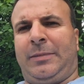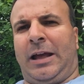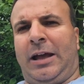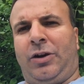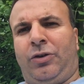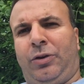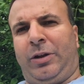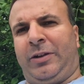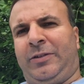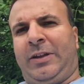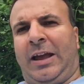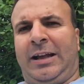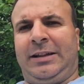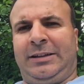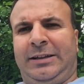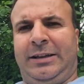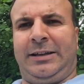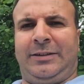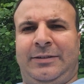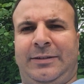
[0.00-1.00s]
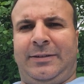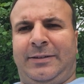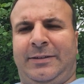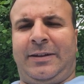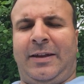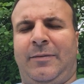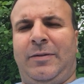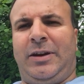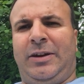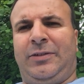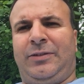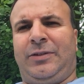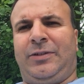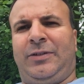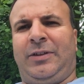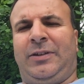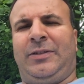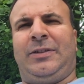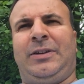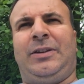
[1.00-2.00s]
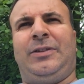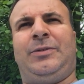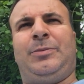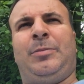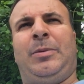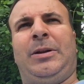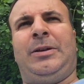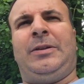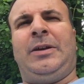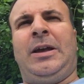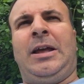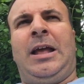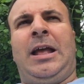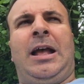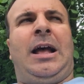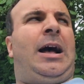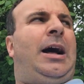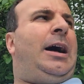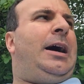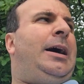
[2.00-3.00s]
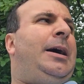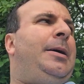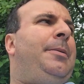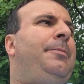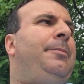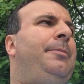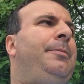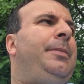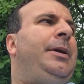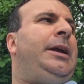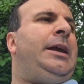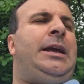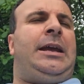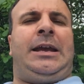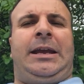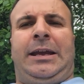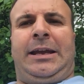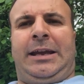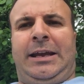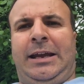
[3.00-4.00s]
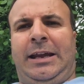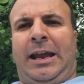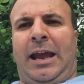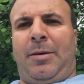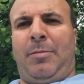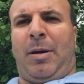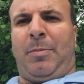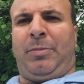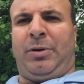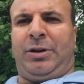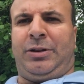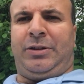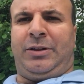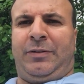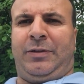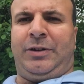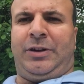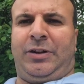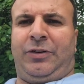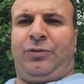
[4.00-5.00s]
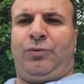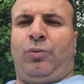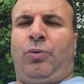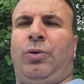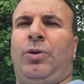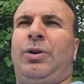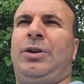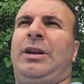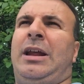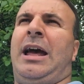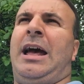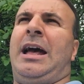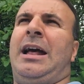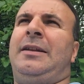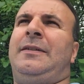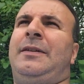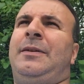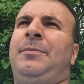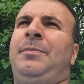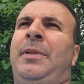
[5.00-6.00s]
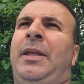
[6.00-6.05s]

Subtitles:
I don't know exactly, is it 70s, 60s, but um, he came up with this word that